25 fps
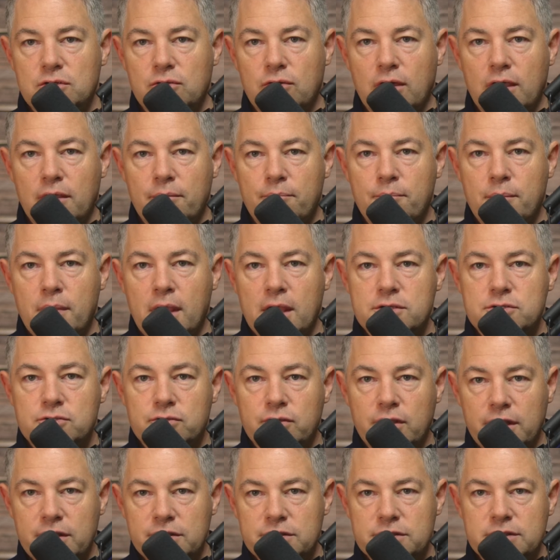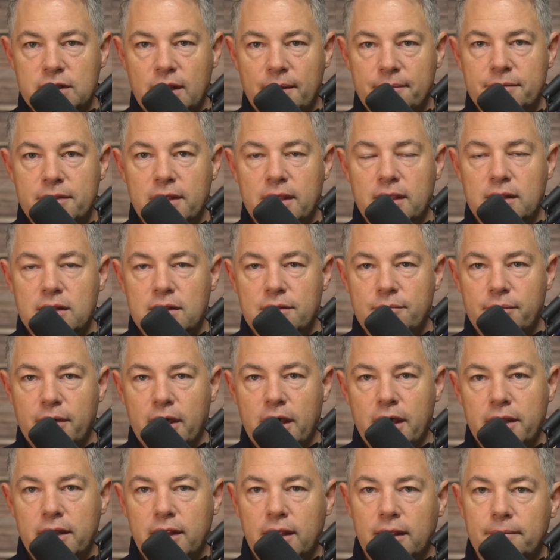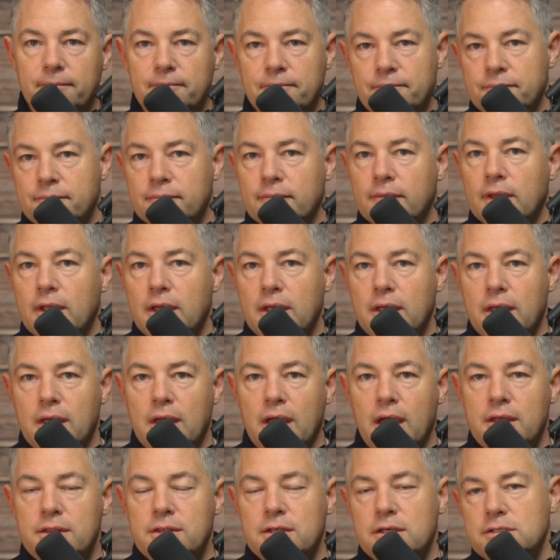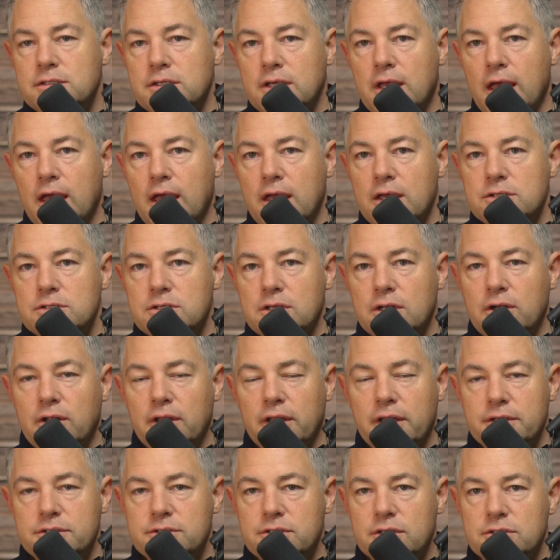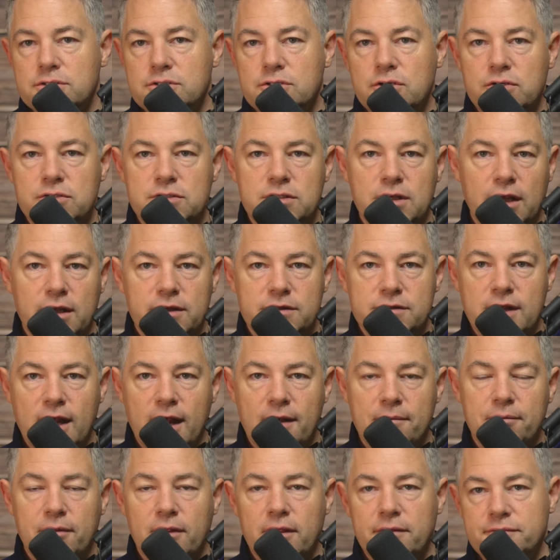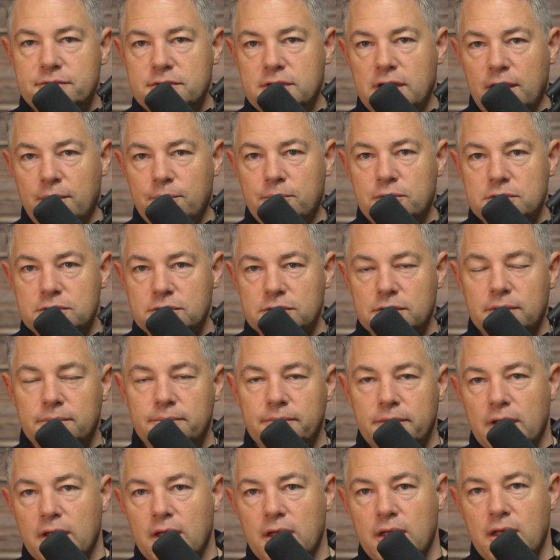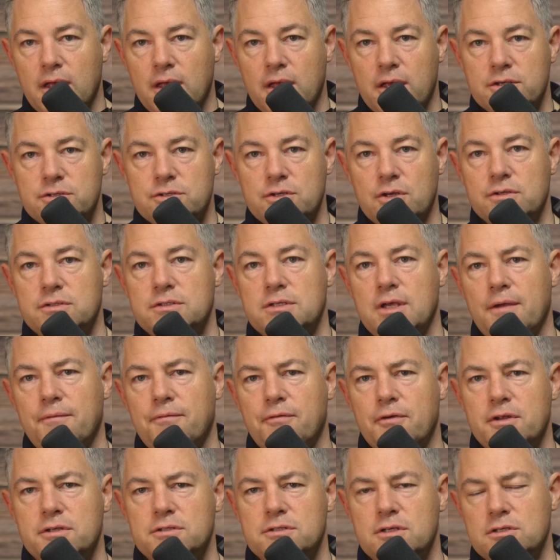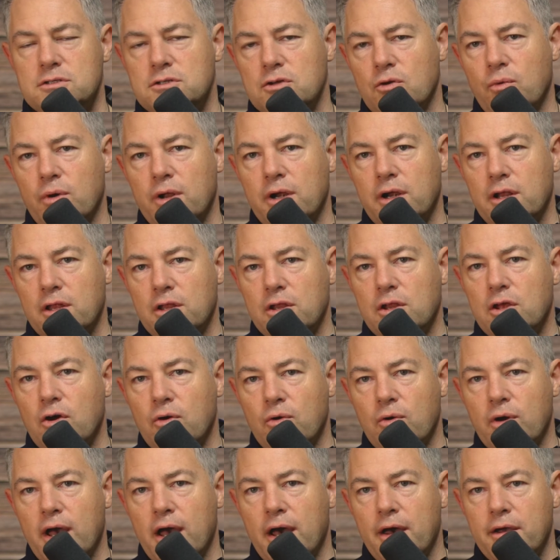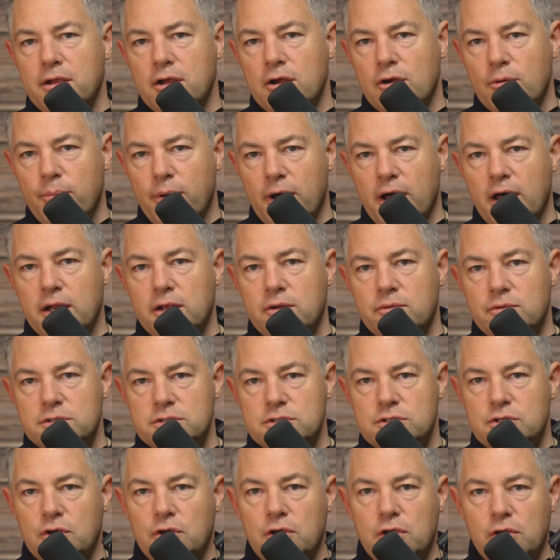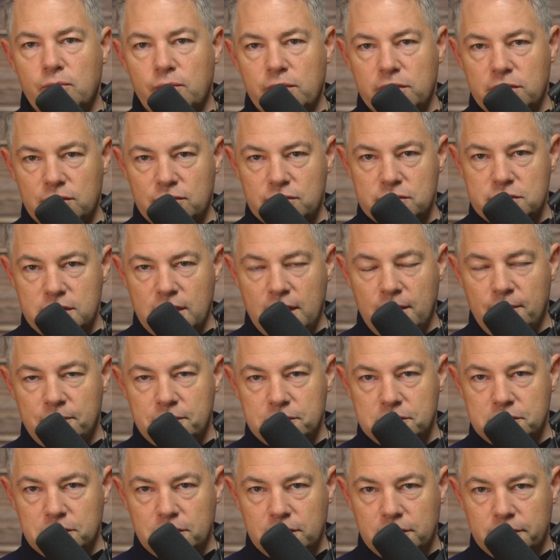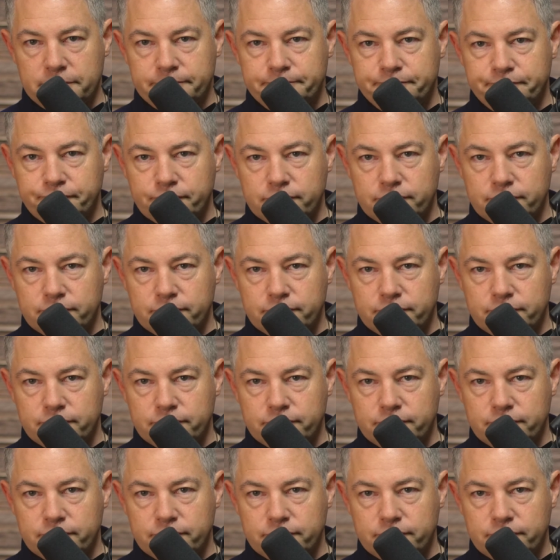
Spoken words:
you are measuring something in the body. In this case, let's just use the example of temperature. So say, for instance, you wanted to know how your body was doing with your temperature.